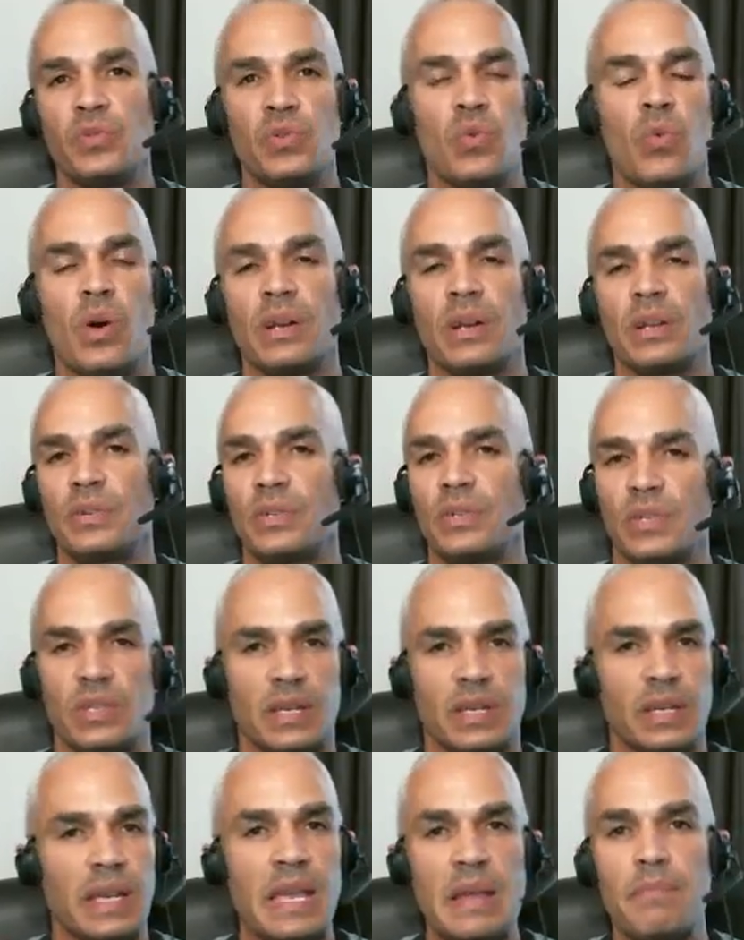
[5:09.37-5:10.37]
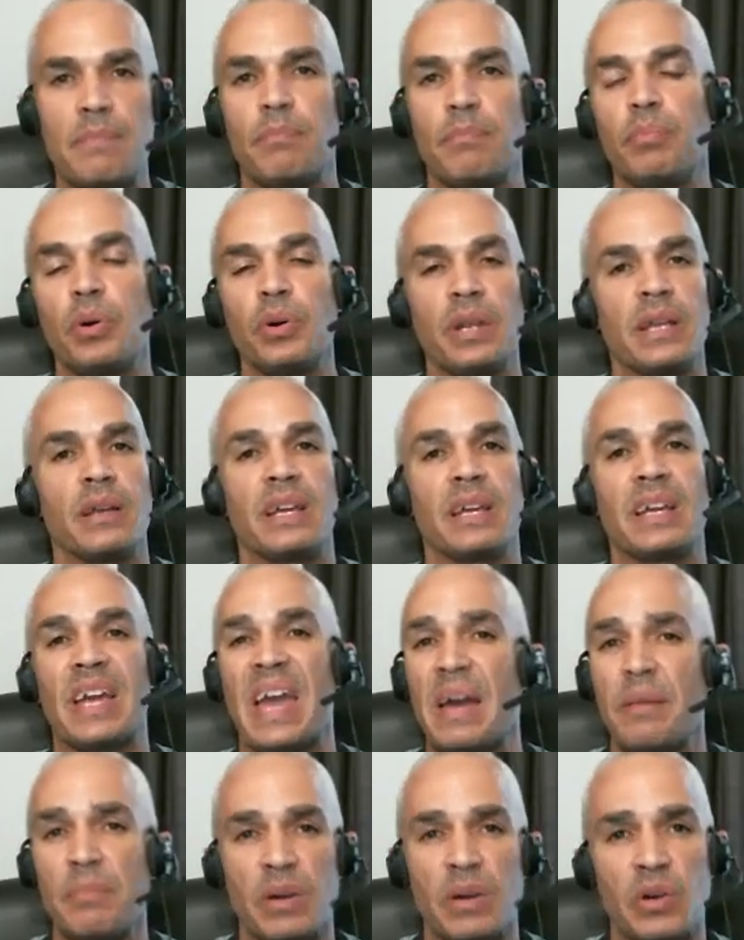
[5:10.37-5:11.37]
you want to just keep putting
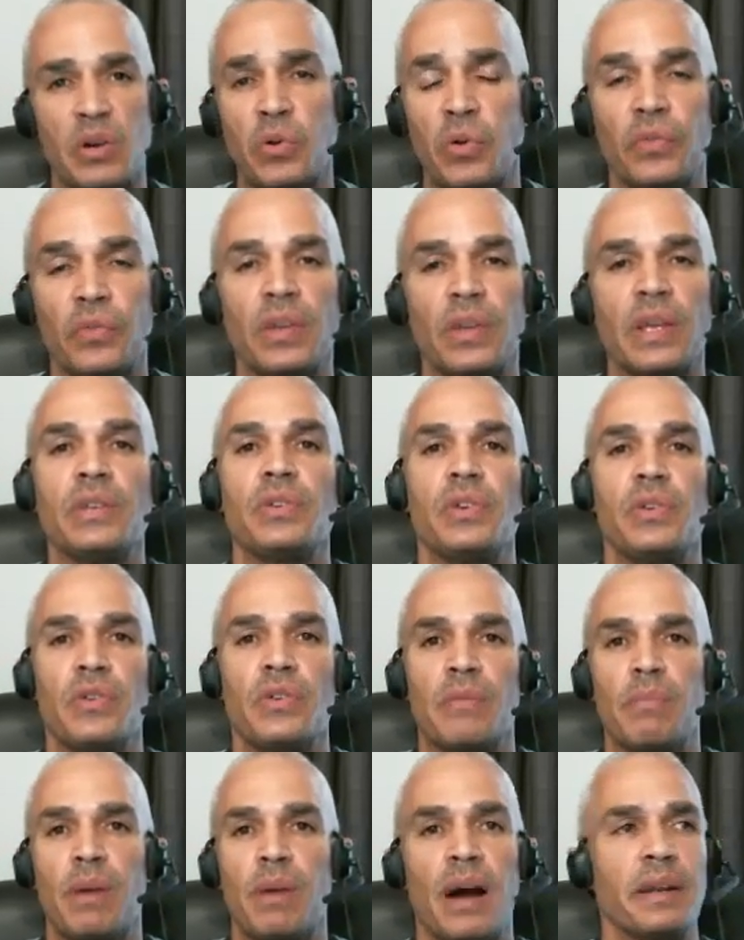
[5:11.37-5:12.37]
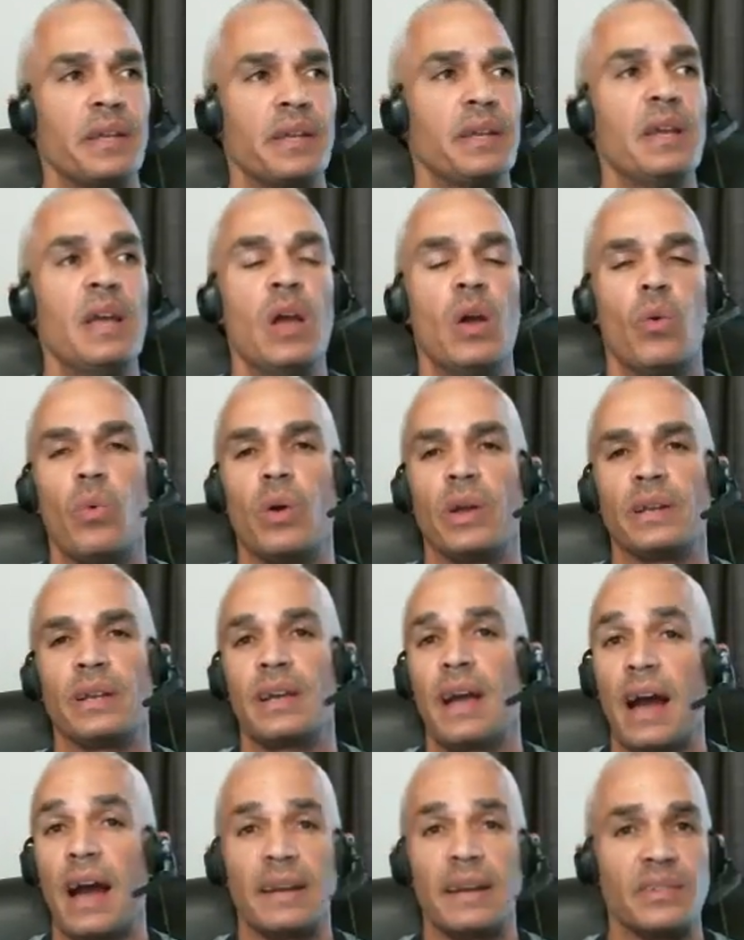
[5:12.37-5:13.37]
chemicals into your body when
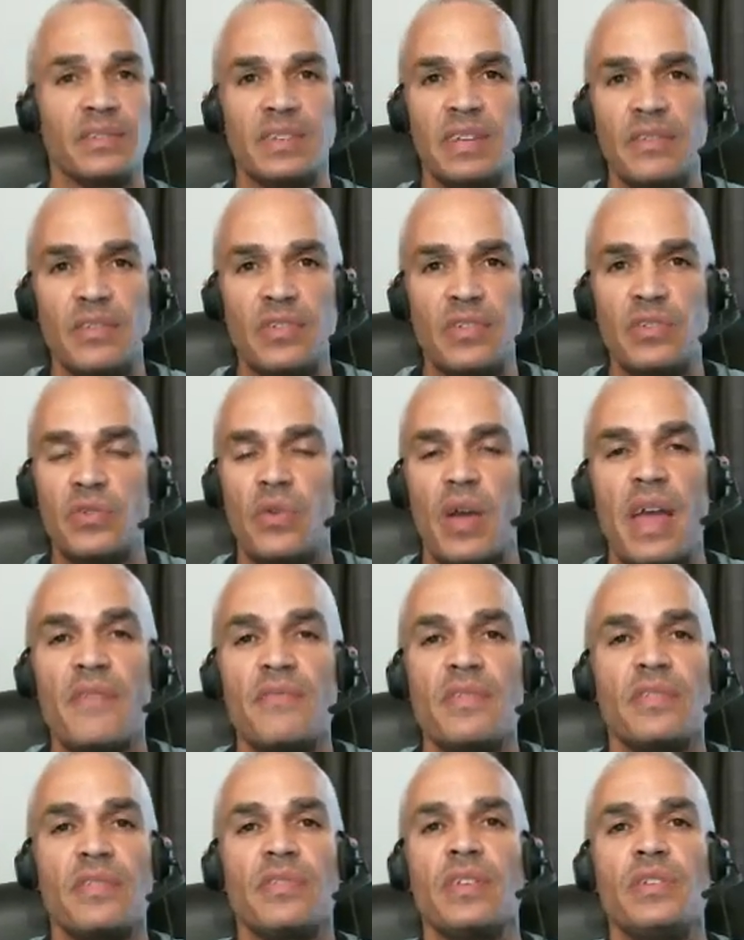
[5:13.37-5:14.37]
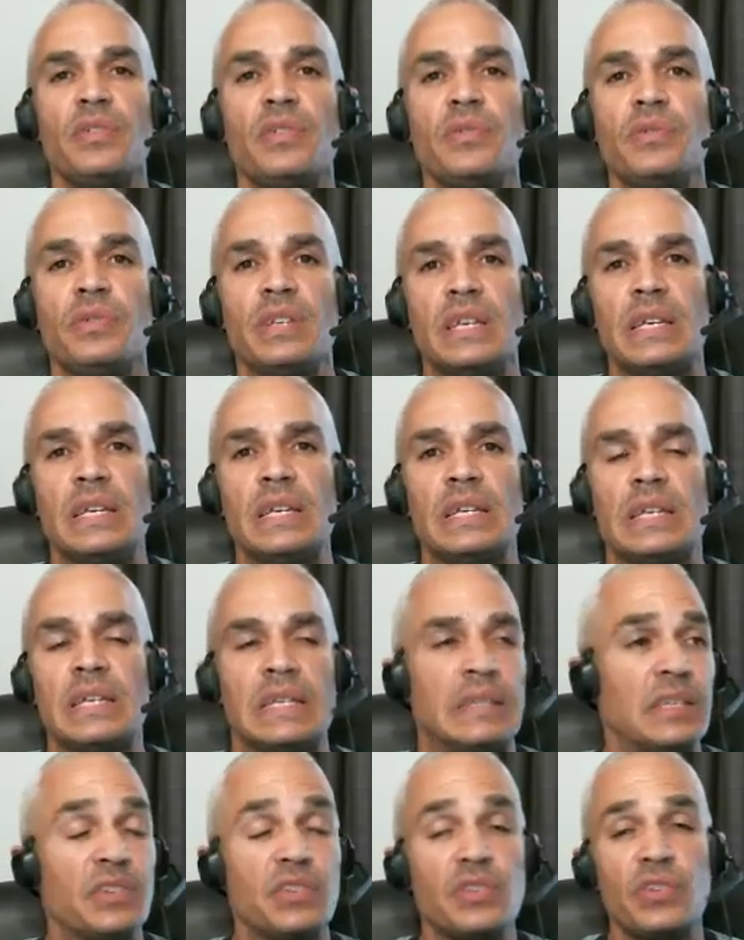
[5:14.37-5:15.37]
God has given you everything you need
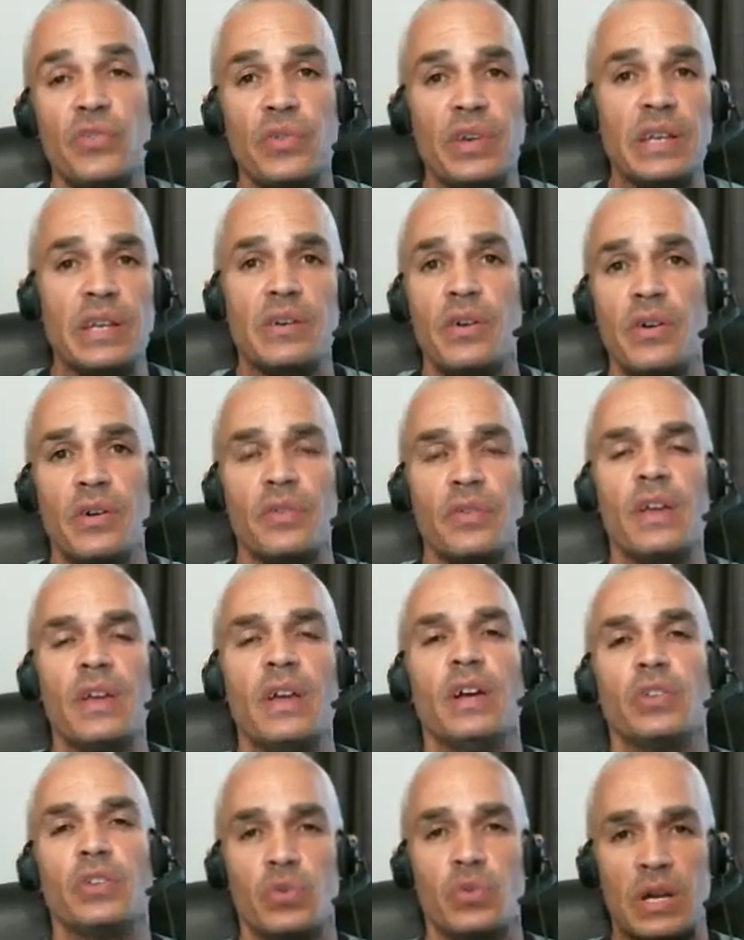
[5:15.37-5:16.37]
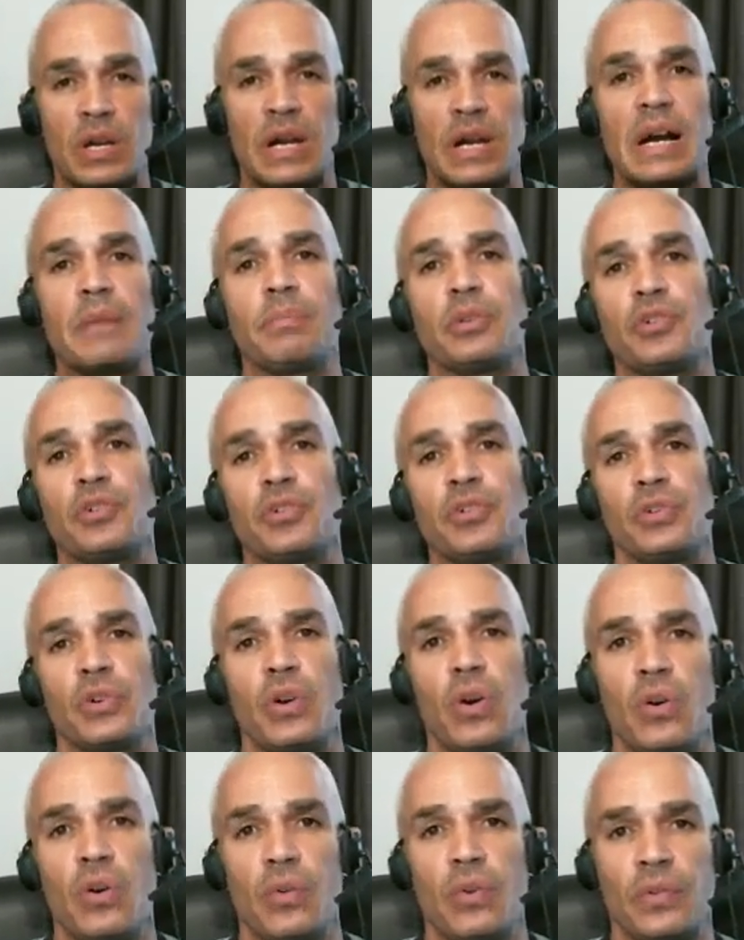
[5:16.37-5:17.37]
in this green earth to accomplish your
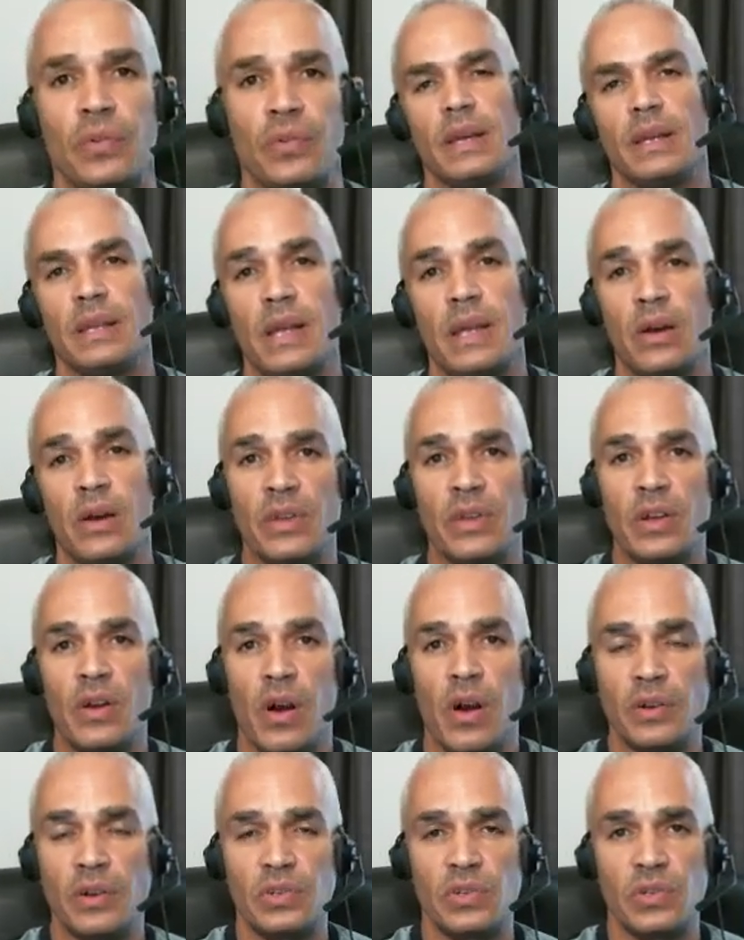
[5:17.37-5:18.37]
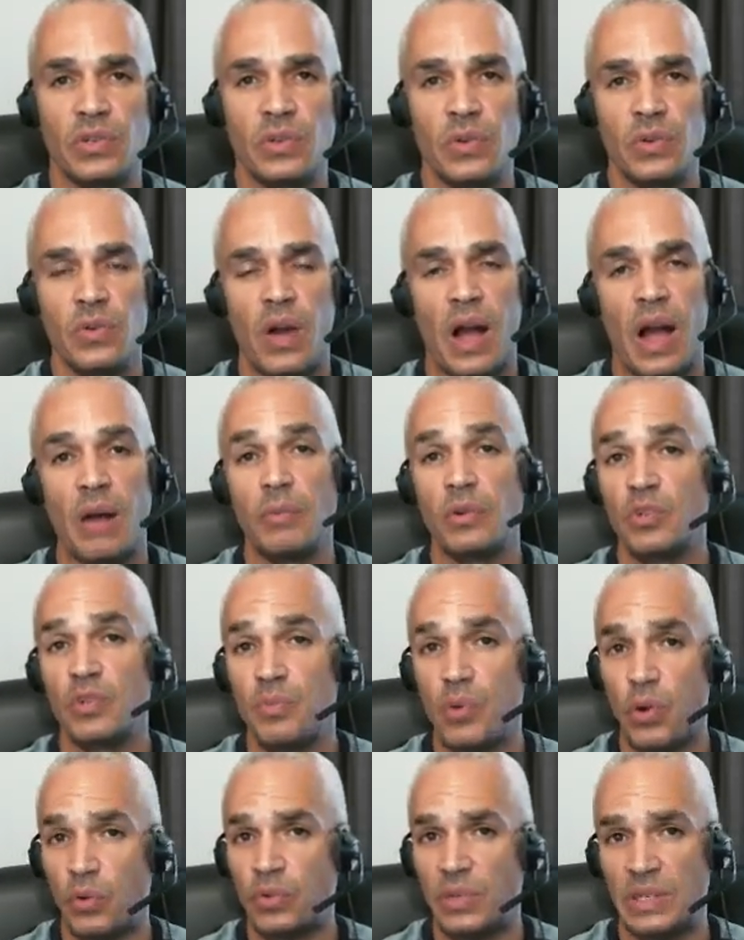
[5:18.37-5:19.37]
goals? Now, in regards to how much
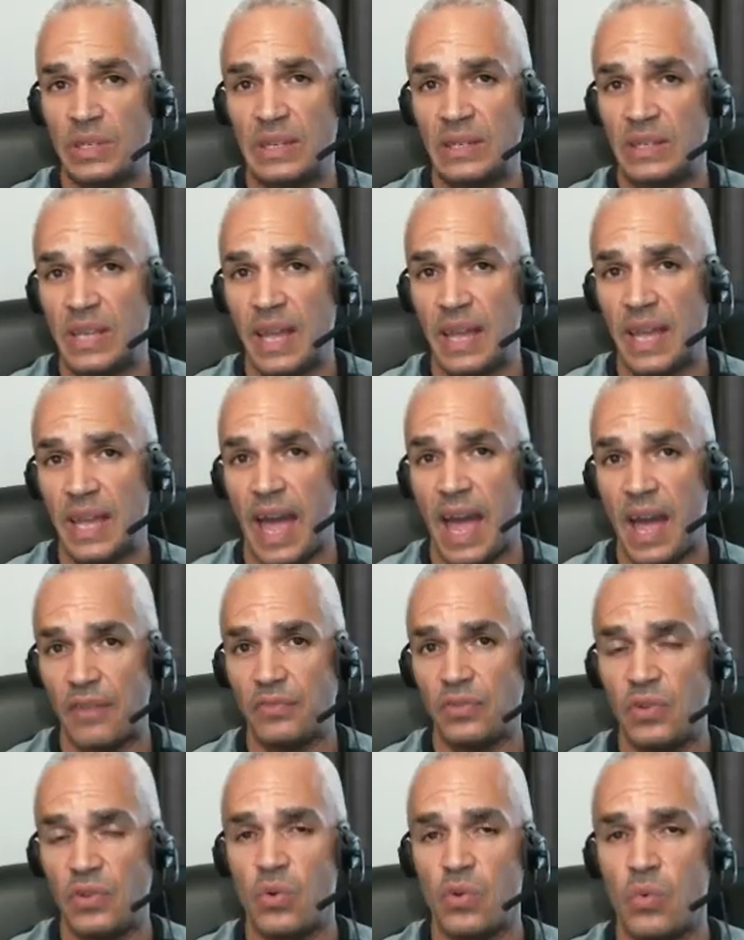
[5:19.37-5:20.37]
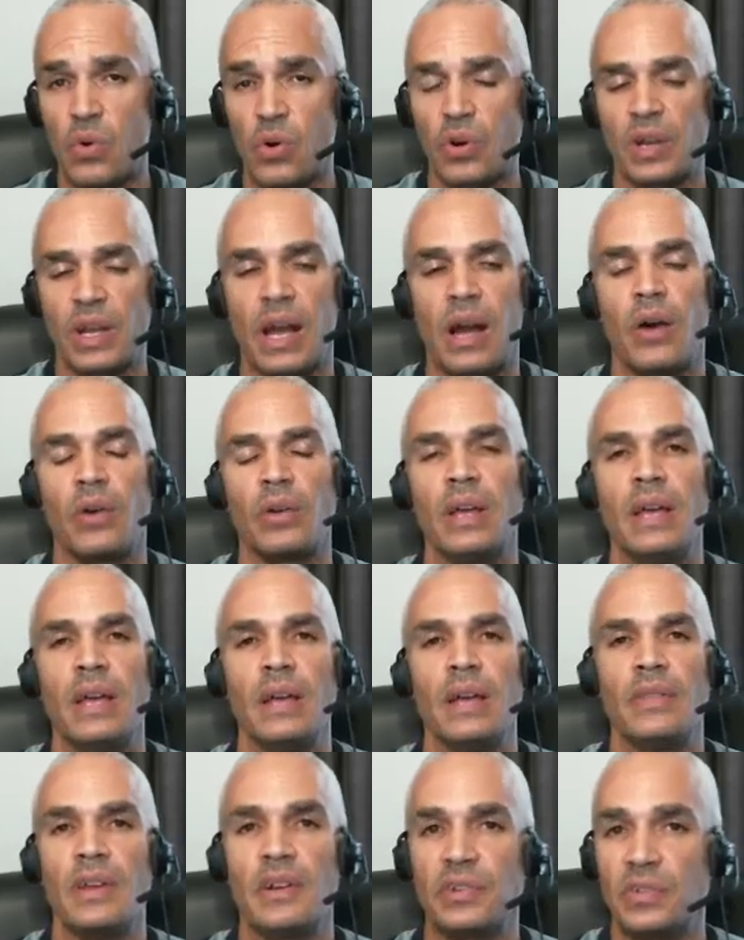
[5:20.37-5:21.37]
protein to take after your workout,
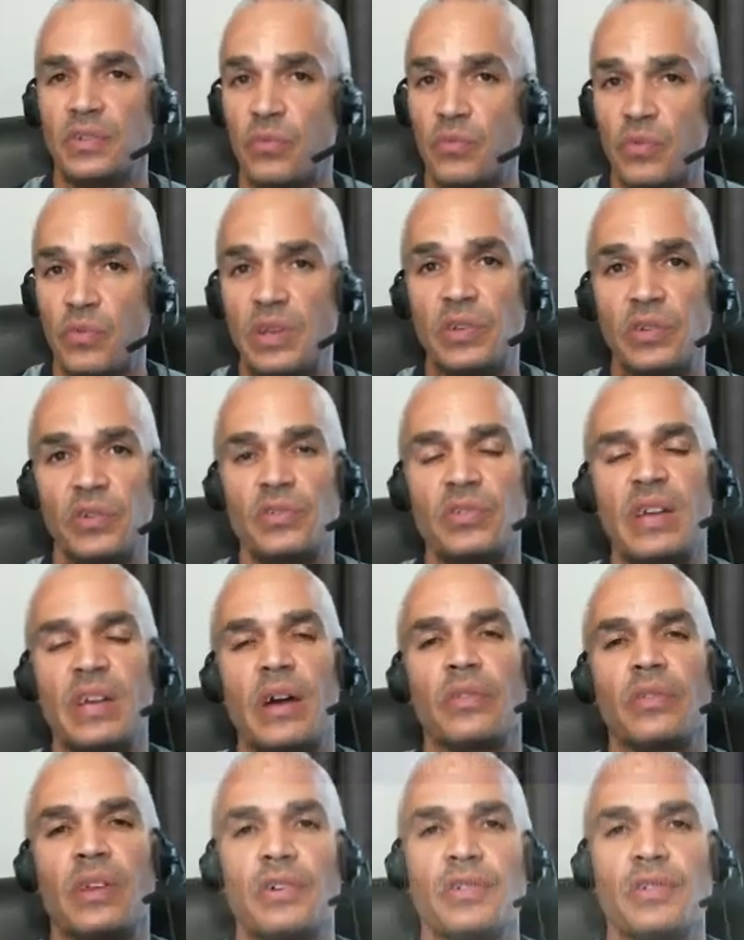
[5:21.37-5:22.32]
there's some research out there